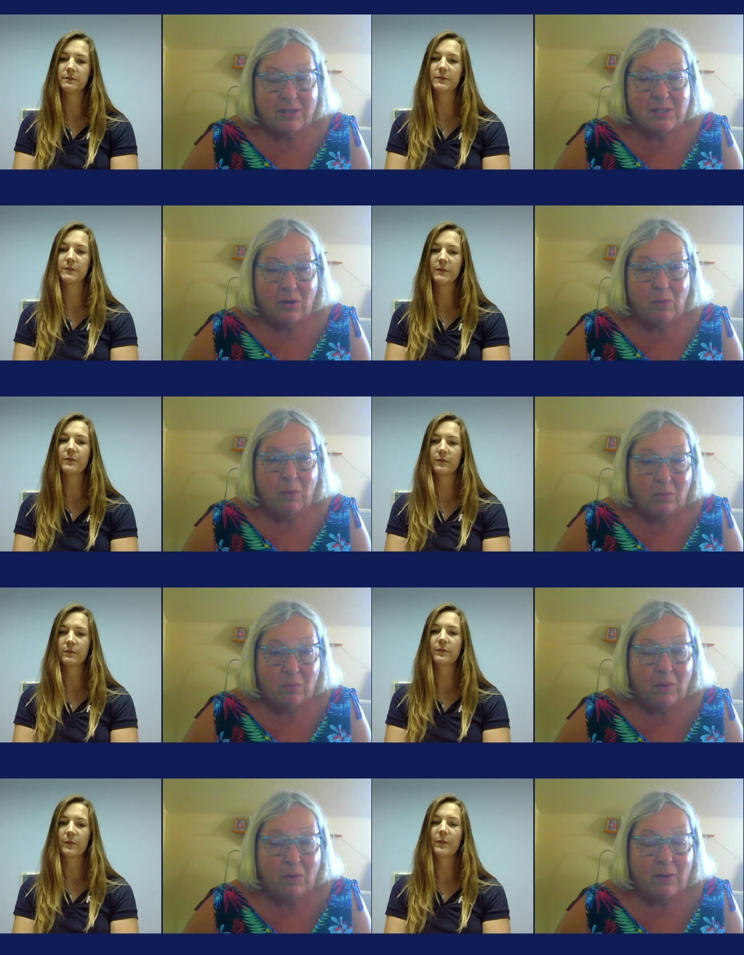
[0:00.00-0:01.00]
Speaker 1: and certainly one that
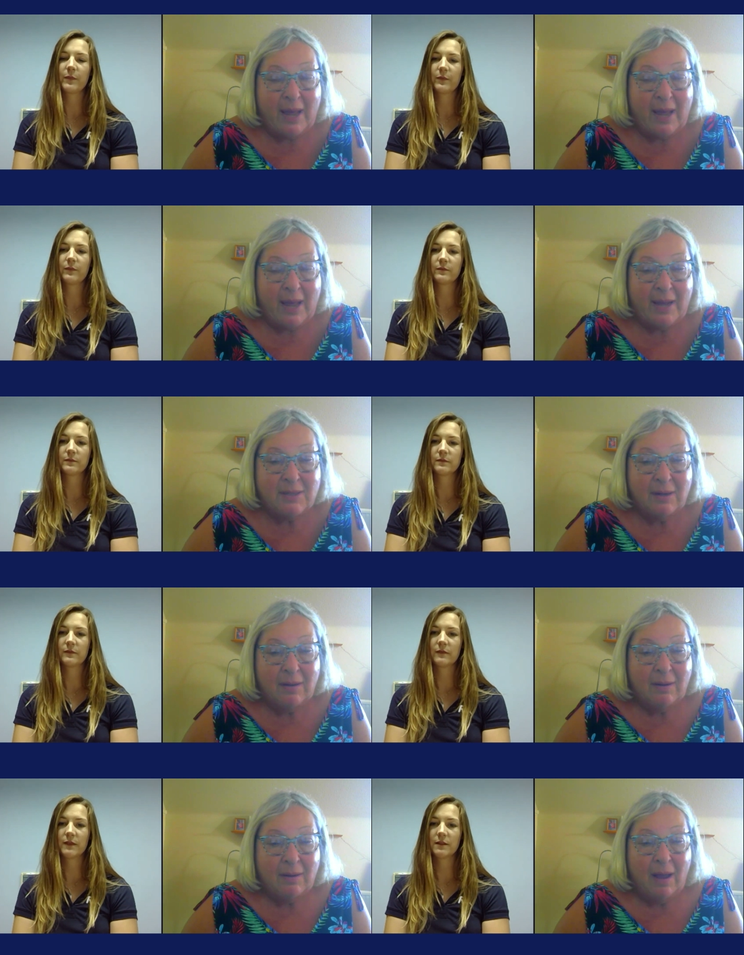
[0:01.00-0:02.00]
we will add.
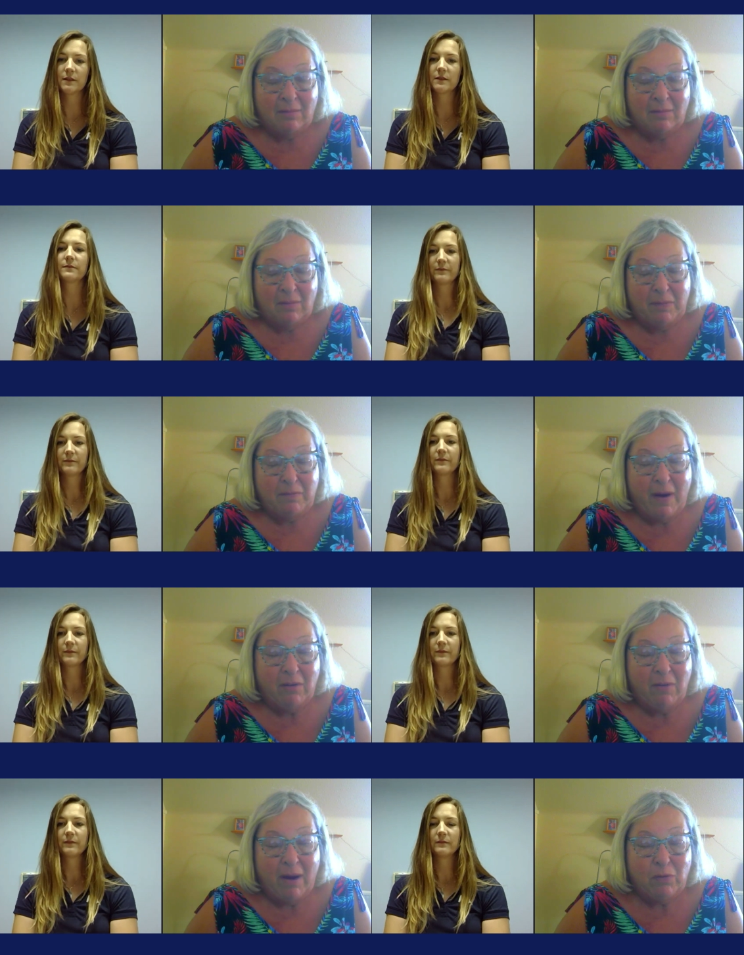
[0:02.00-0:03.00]
And I've been very
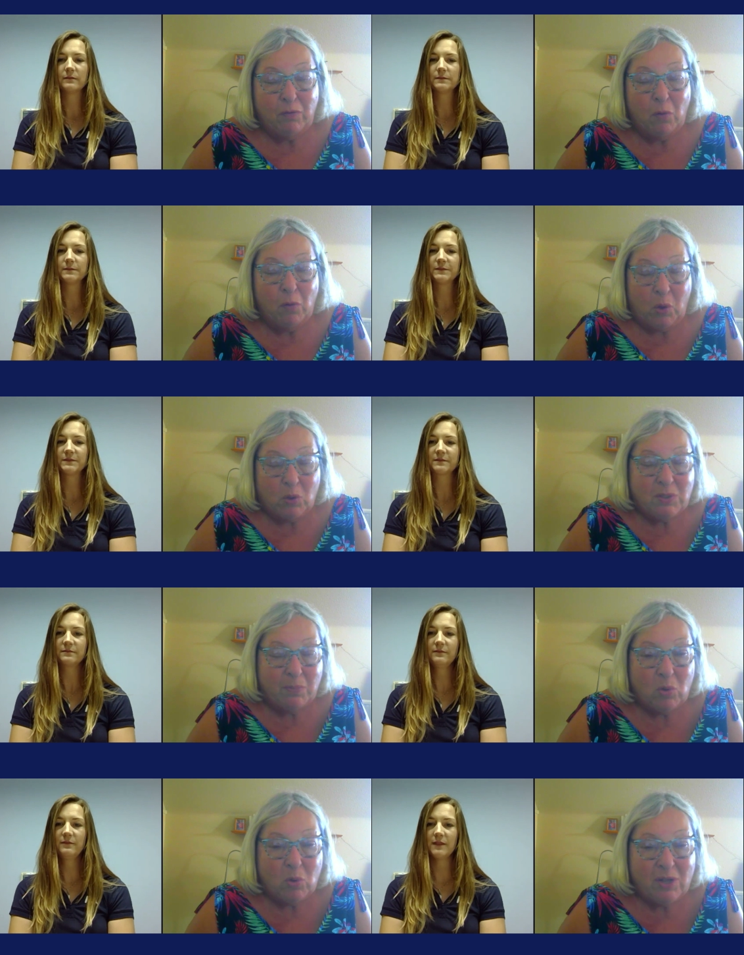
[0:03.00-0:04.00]
grateful for your
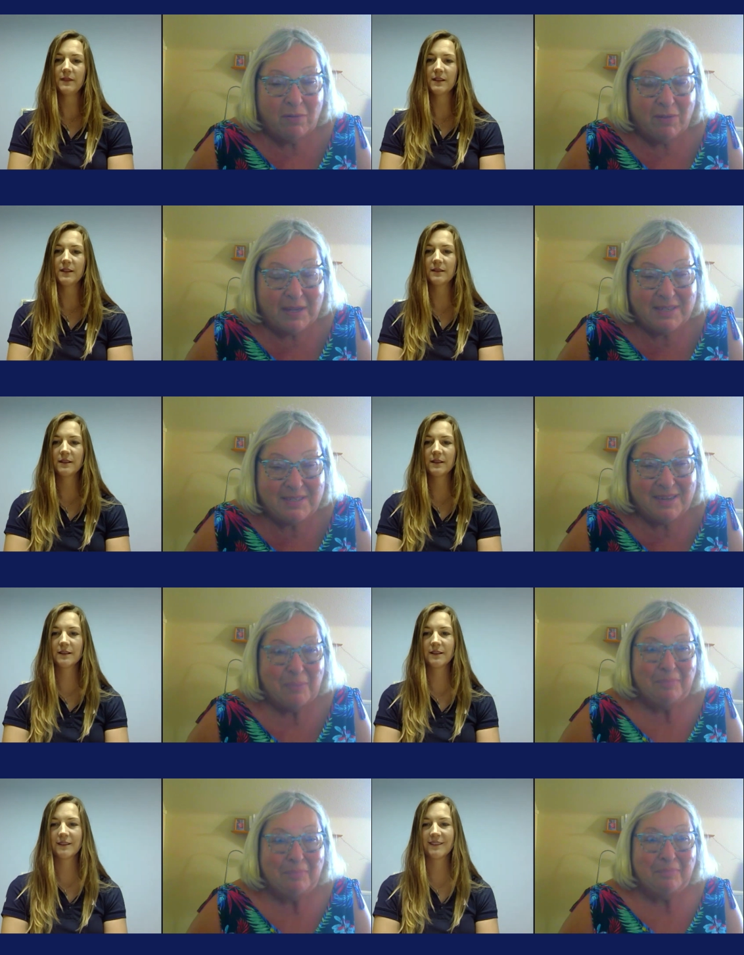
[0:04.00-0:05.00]
support over this.
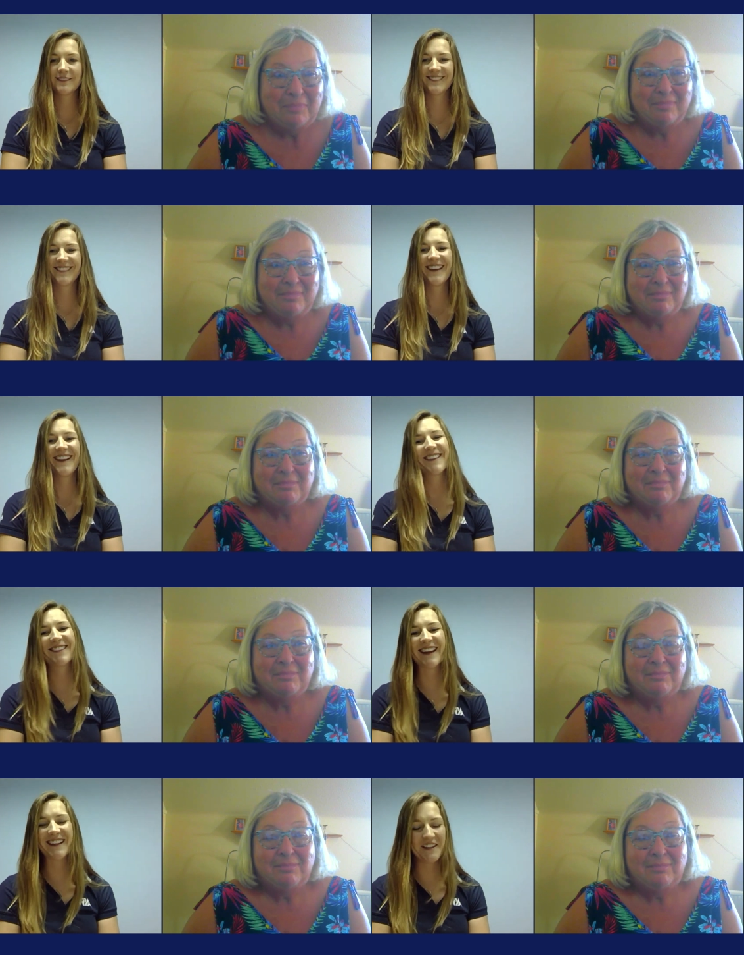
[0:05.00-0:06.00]

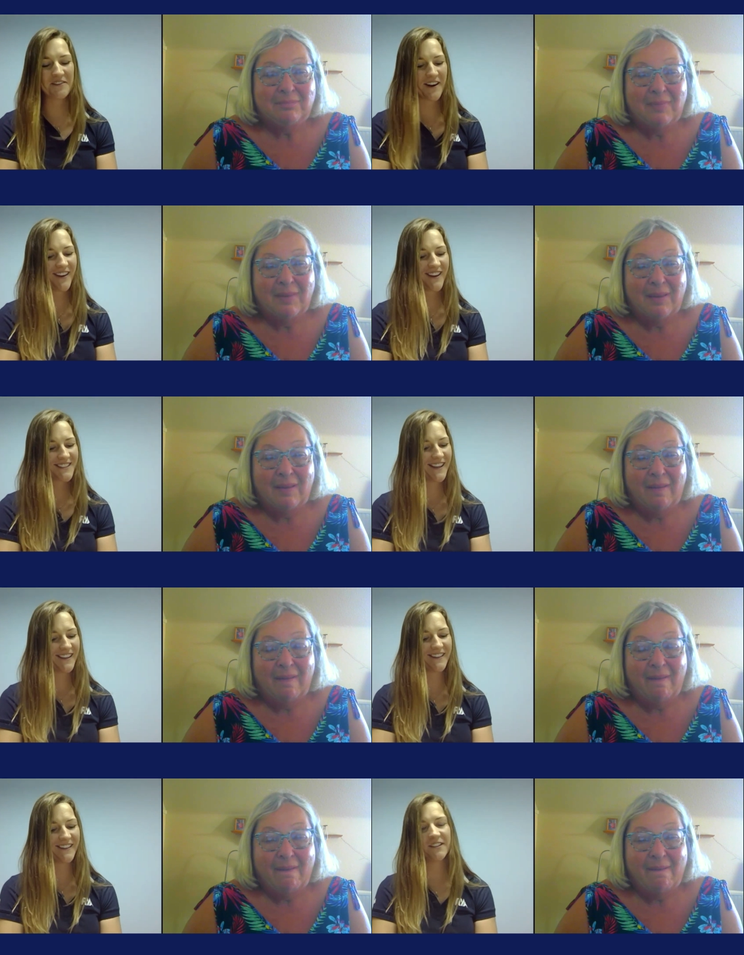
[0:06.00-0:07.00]
Speaker 2: Thank you very much, Helen.
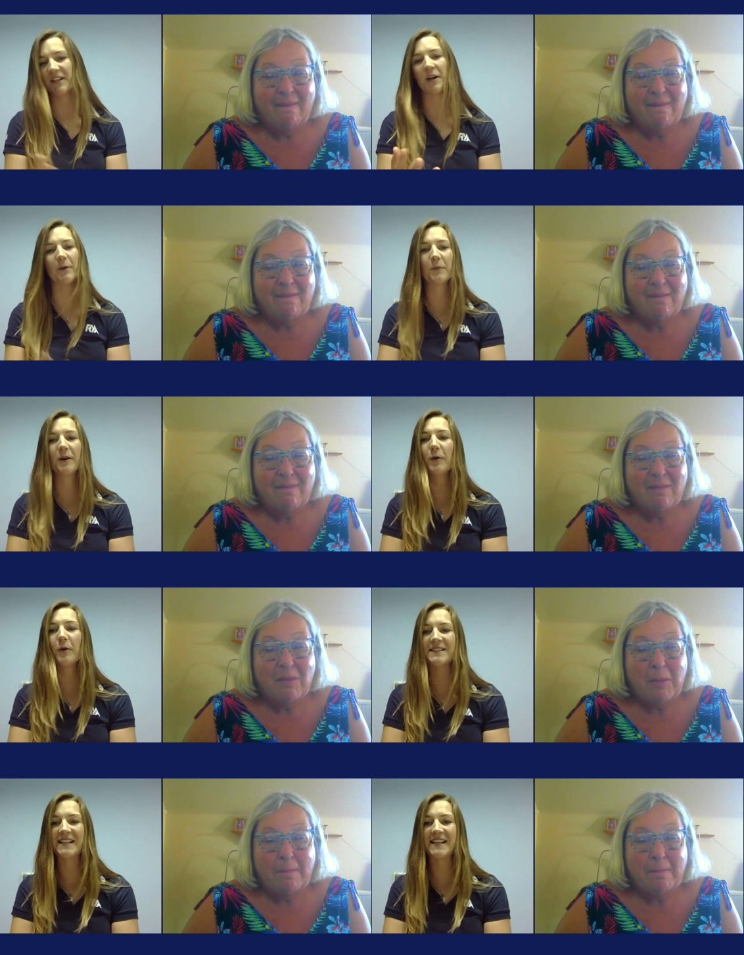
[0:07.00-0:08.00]
And you know we're we're
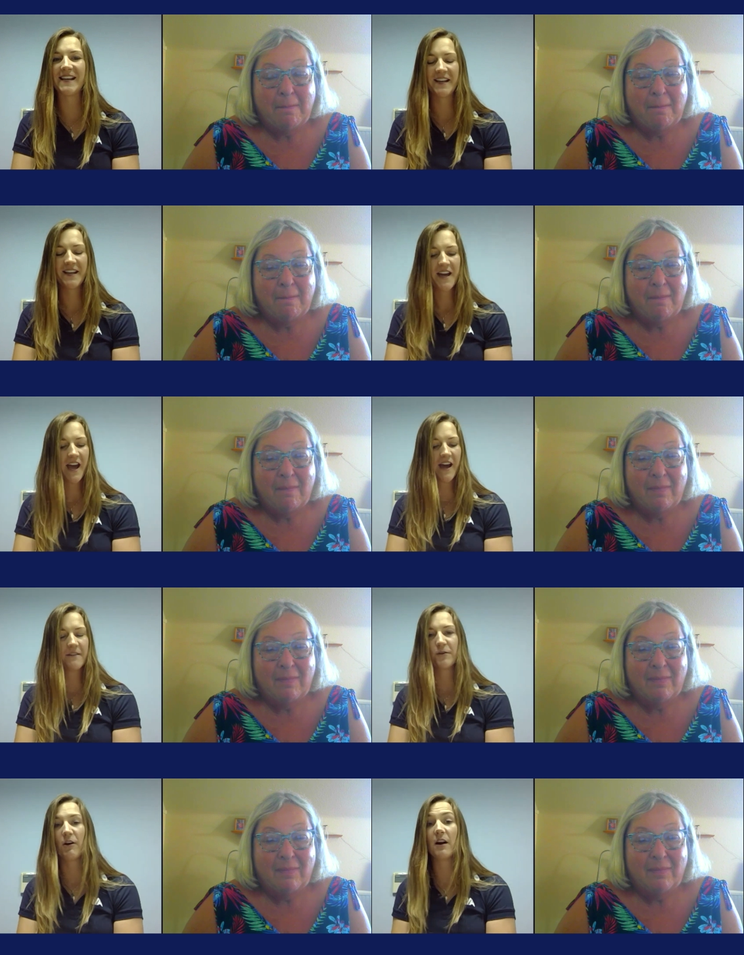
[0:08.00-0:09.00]
always here uh, for
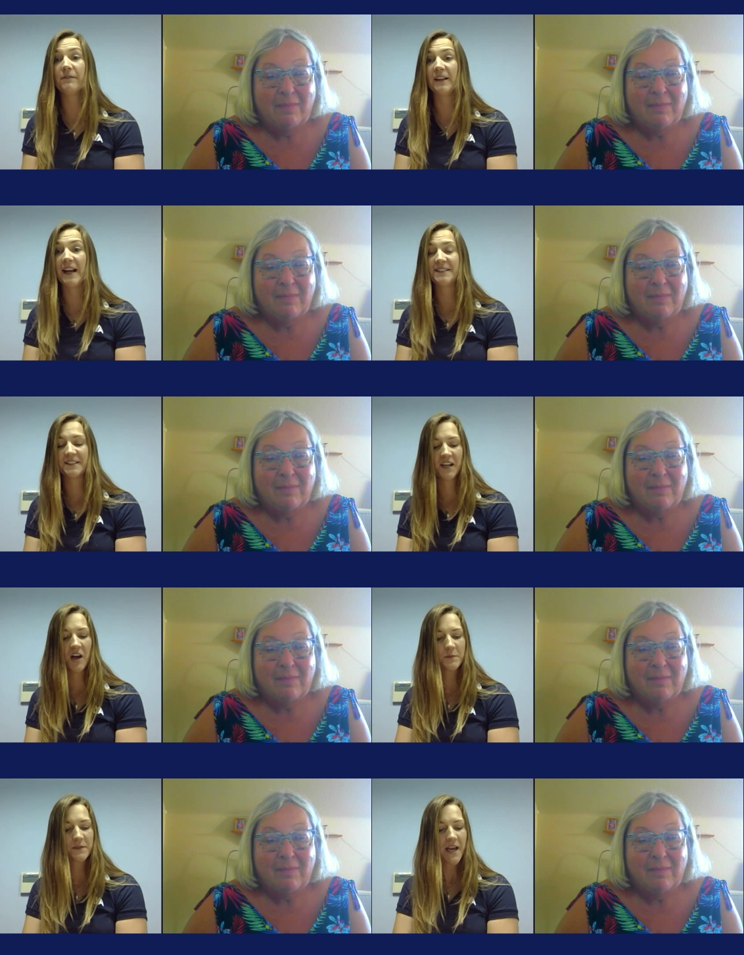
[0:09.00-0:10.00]
our affiliated
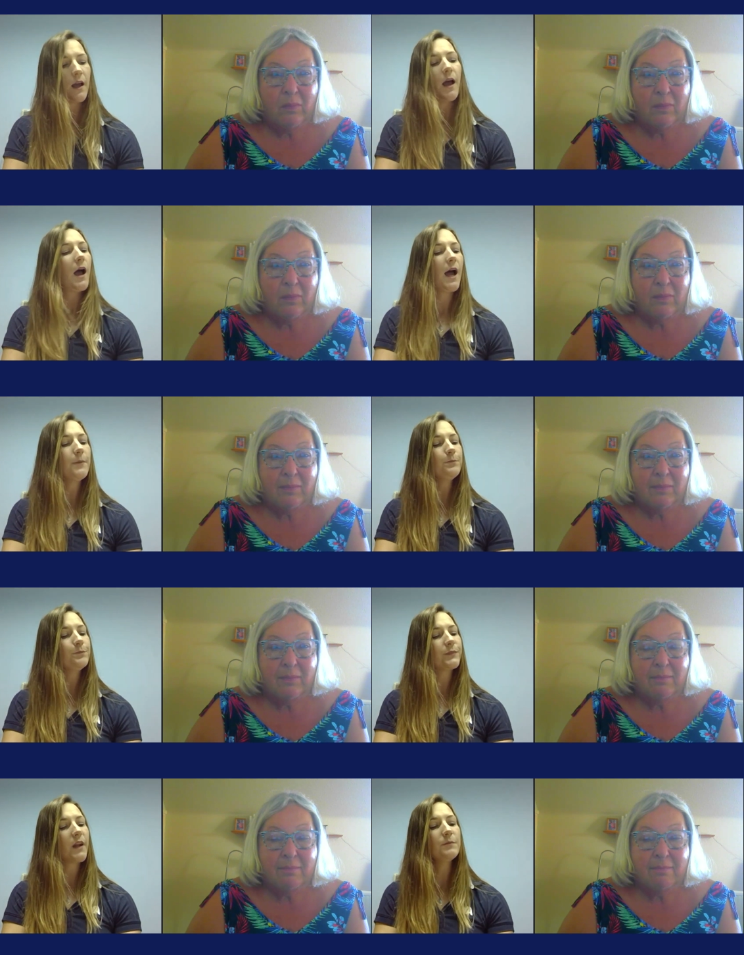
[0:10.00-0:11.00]
clubs.
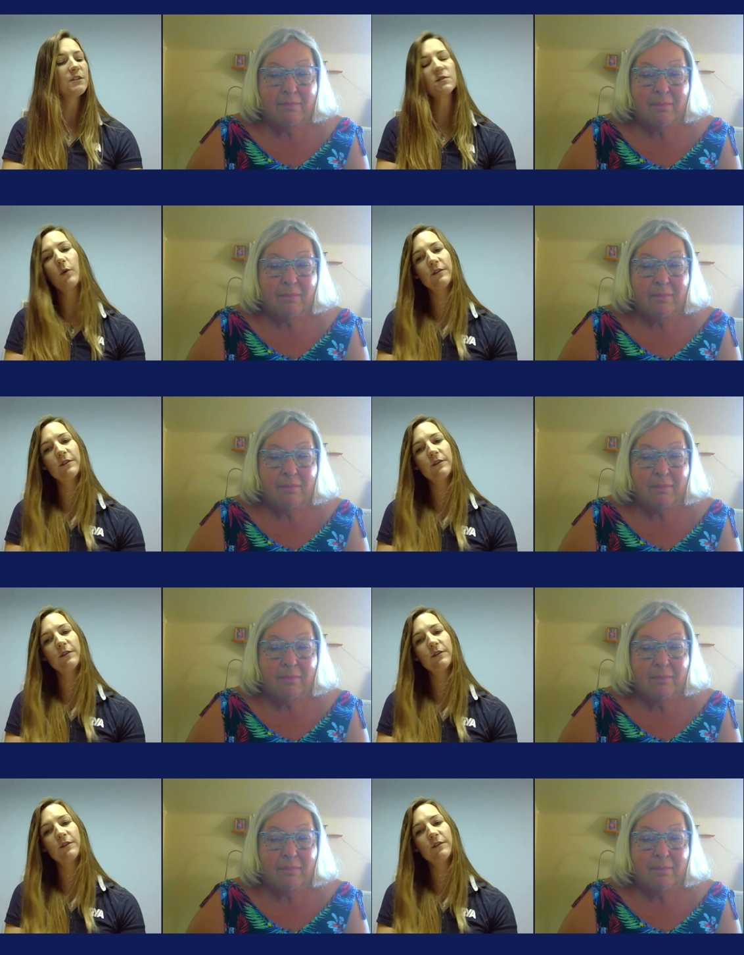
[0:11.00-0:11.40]
Um, I'm just